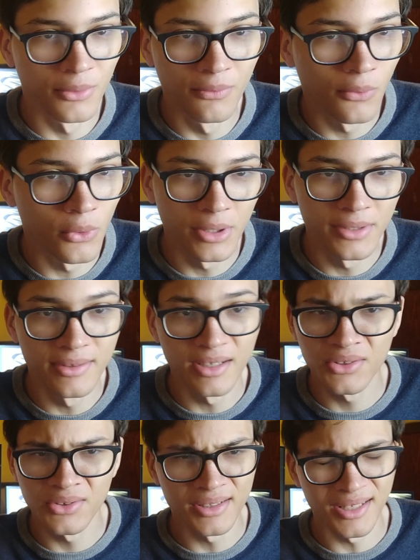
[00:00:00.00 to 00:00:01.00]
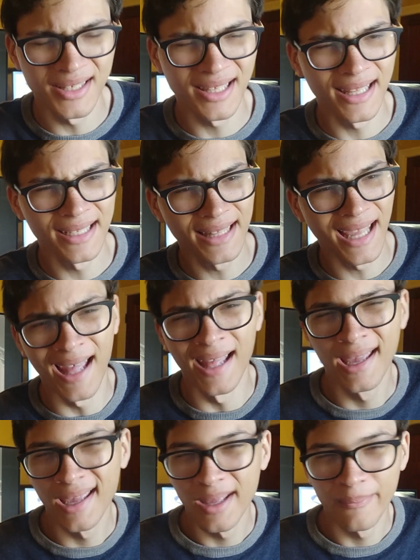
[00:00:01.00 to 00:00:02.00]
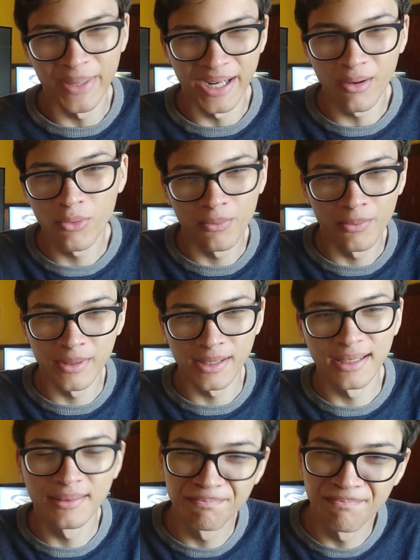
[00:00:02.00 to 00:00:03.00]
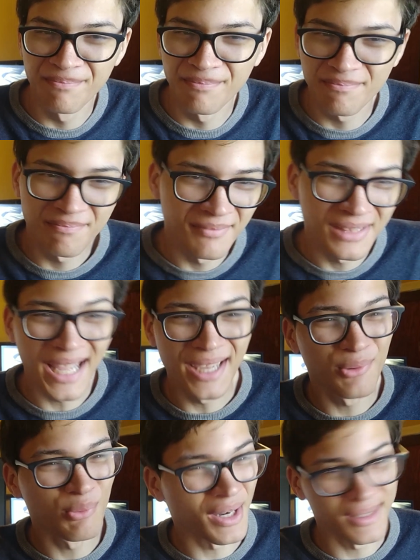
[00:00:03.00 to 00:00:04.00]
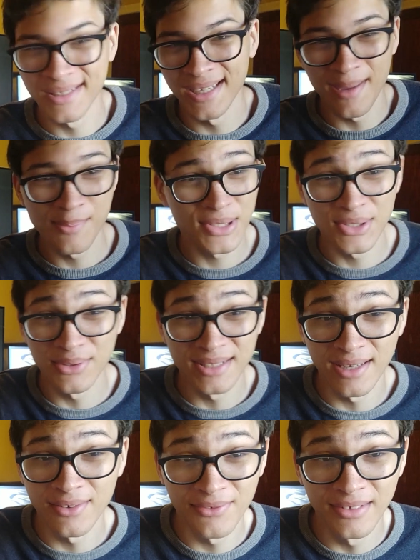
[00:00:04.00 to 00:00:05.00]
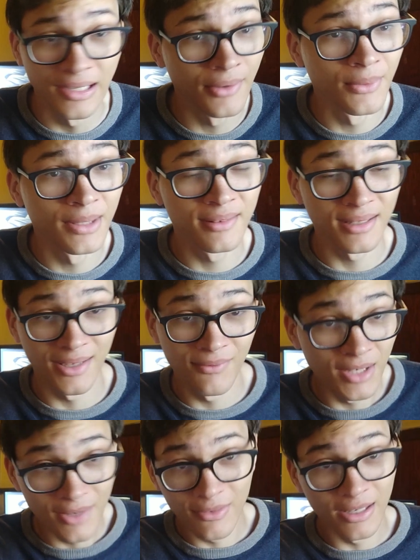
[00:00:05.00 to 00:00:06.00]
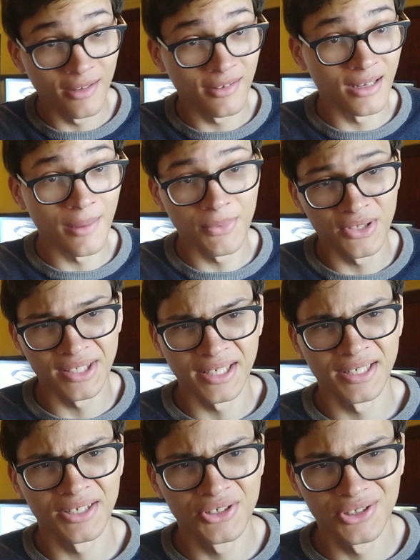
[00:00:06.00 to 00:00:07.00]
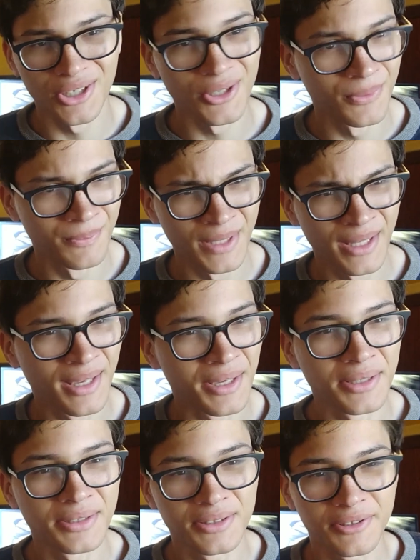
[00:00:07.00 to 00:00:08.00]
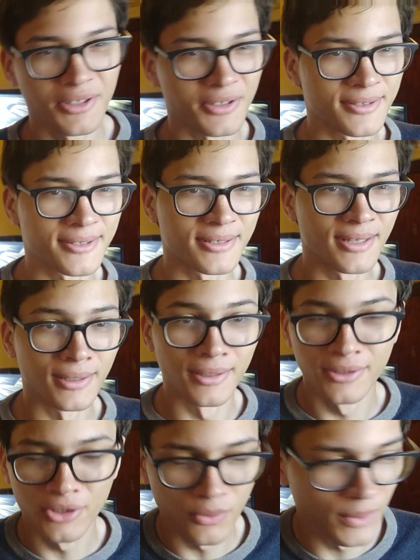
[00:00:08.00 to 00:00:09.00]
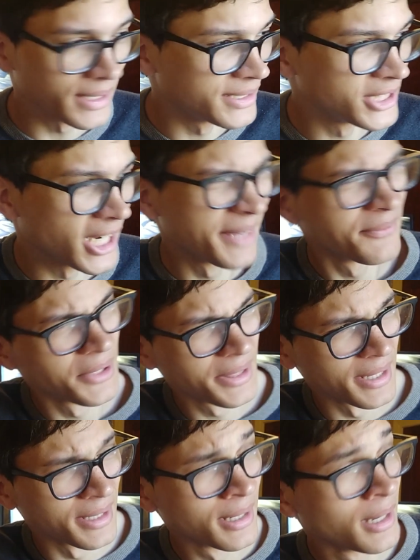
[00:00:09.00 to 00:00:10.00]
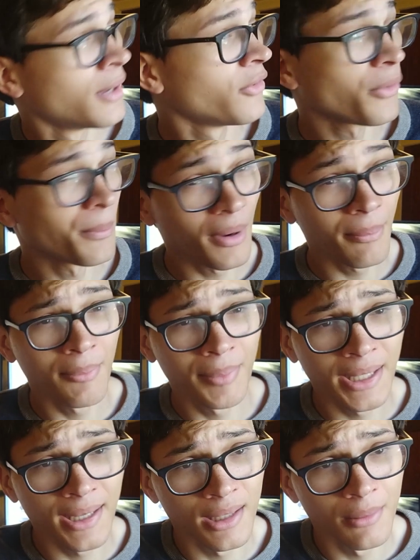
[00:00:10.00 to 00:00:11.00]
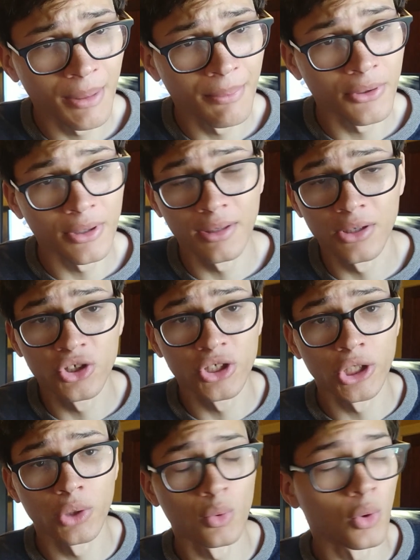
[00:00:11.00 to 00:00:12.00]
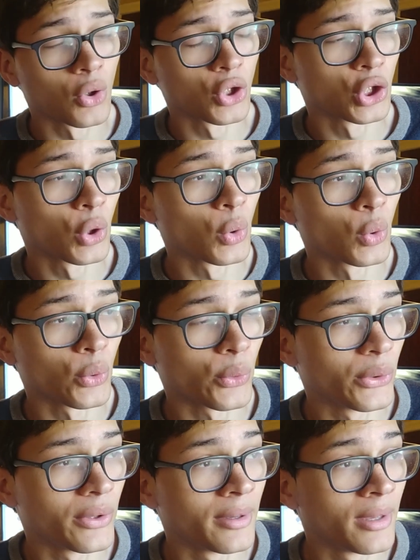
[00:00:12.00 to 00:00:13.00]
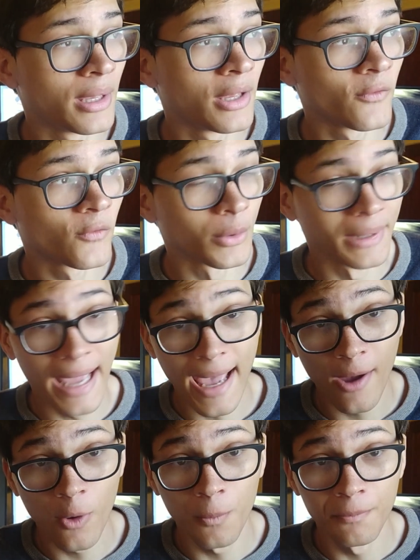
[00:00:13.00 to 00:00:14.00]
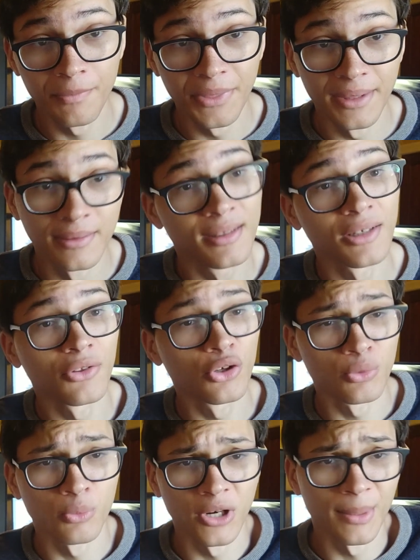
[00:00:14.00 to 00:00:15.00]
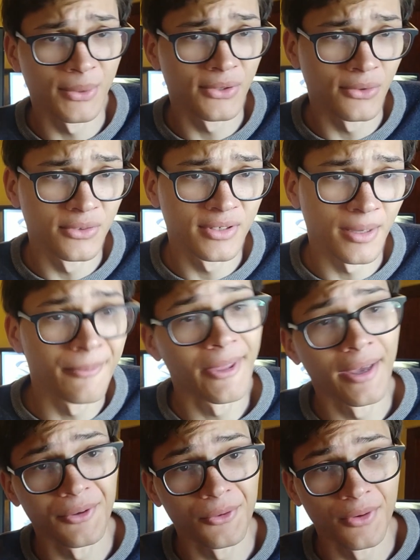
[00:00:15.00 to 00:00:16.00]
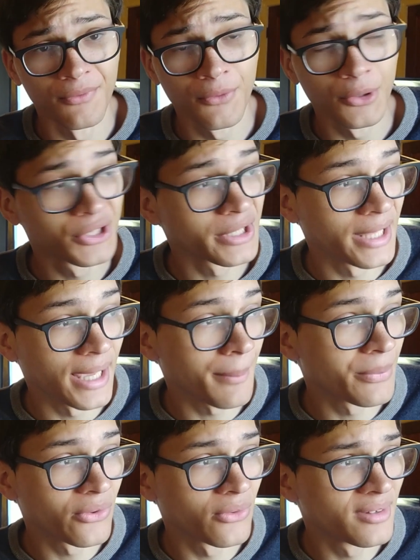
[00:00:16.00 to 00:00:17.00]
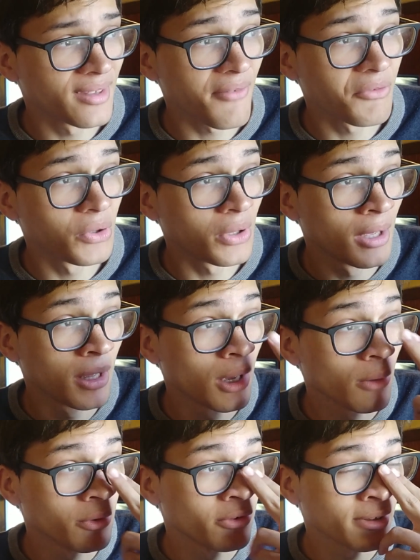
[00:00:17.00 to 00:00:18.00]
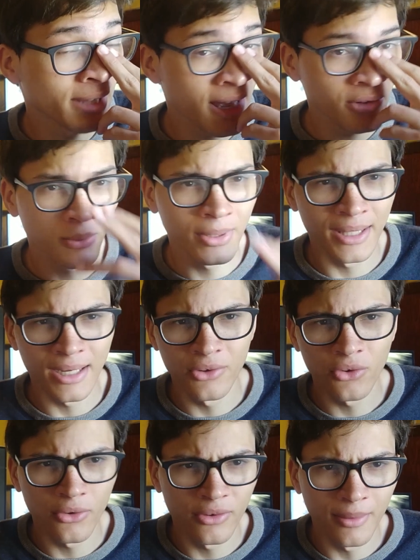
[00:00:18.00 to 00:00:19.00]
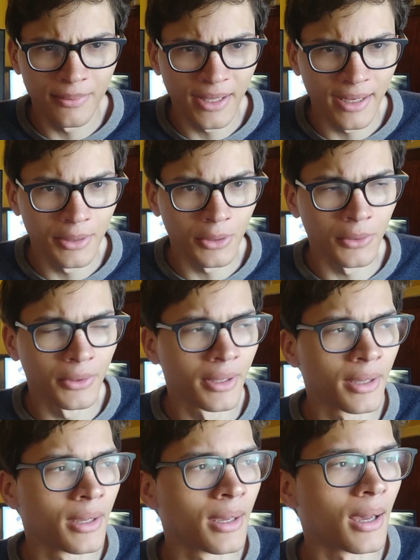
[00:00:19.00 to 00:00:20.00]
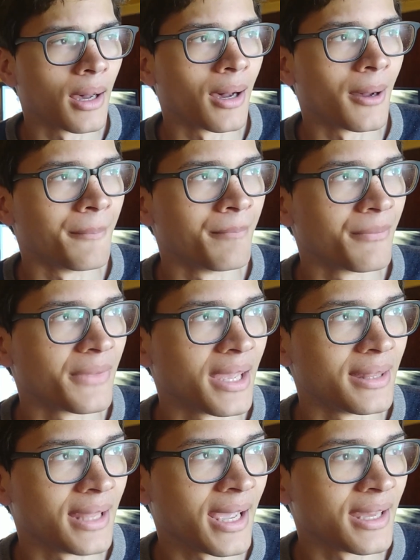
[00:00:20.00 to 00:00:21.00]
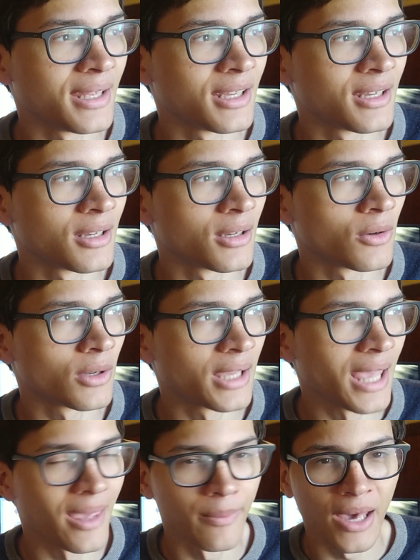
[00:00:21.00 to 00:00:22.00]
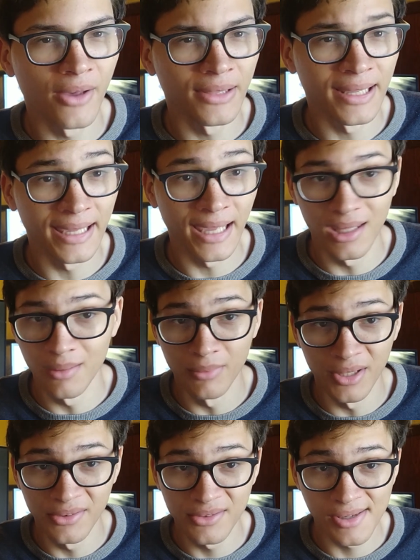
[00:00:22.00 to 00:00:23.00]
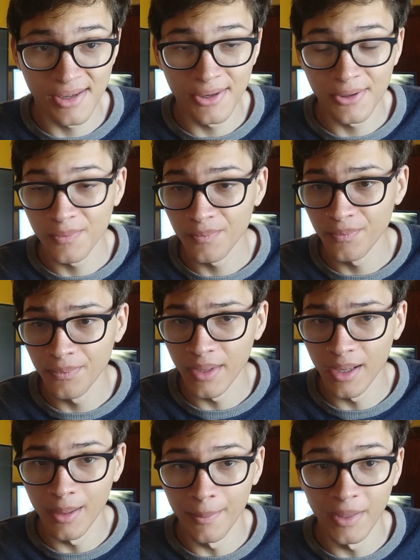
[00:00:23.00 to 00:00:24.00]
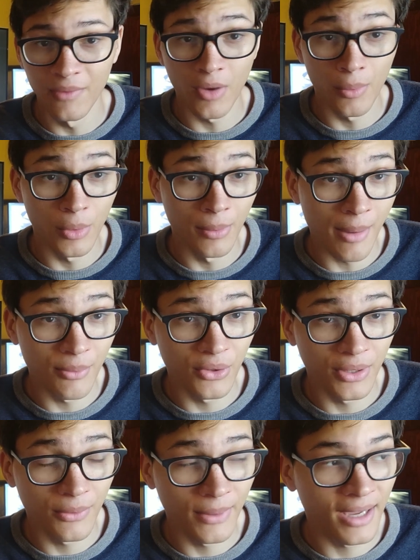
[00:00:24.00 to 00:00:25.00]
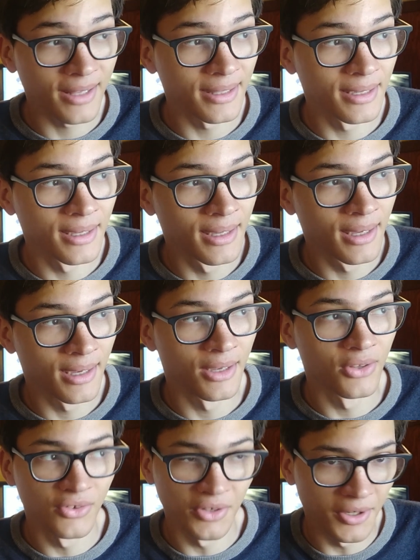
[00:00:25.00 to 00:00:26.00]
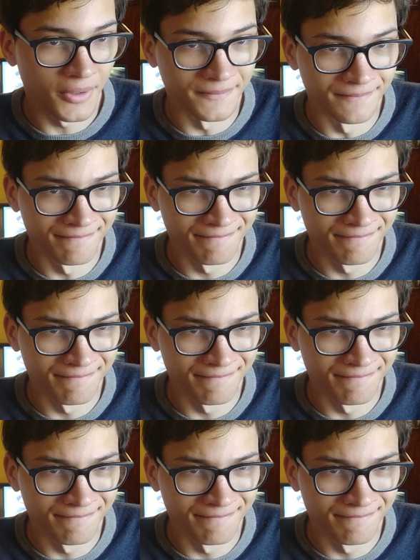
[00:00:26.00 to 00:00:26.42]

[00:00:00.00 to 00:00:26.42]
46 or something like that. But I don't really like watching episodes out of sequence, even if it is an episodic show. It's just, I don't really jive with it. So I'm probably going to be putting the show on hold for now until there's more episodes subtitled. Unfortunately, episode 7 was the last one that I saw subtitled, and that came out like 8 months ago, if I'm remembering correctly. So,